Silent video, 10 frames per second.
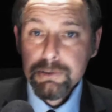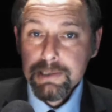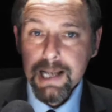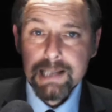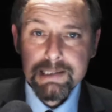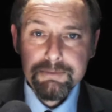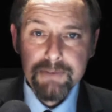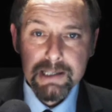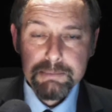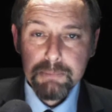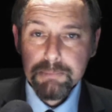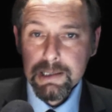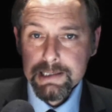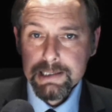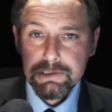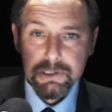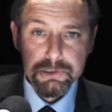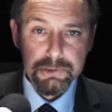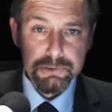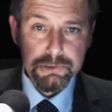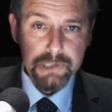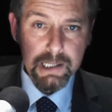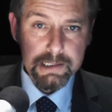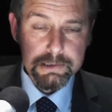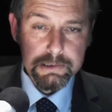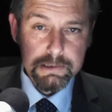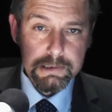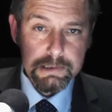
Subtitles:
to less investment by the industrial giant.